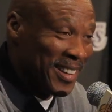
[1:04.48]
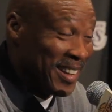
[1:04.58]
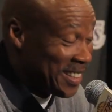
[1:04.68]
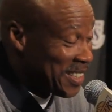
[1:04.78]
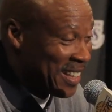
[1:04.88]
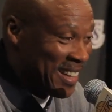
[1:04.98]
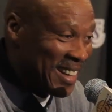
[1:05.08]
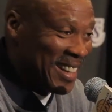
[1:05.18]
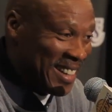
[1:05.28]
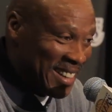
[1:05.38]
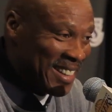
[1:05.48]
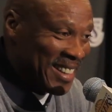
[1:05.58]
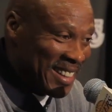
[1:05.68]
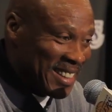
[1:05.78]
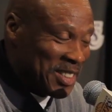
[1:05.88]
it's
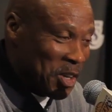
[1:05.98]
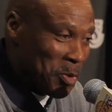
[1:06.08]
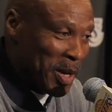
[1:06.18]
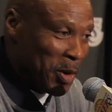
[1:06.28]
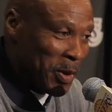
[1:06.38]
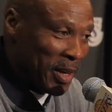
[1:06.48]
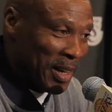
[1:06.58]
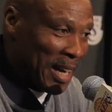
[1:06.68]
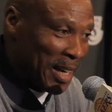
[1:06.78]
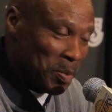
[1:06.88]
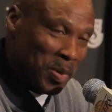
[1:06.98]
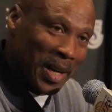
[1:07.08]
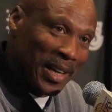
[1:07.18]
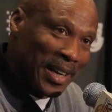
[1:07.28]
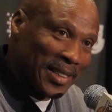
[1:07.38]
it's going to be a weird lineup
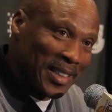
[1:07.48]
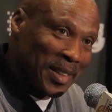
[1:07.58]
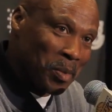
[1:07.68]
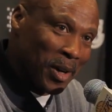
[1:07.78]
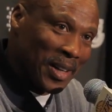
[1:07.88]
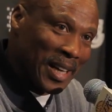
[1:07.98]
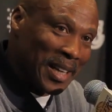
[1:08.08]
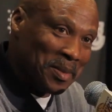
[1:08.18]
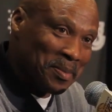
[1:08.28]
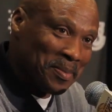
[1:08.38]
probably out there tomorrow night.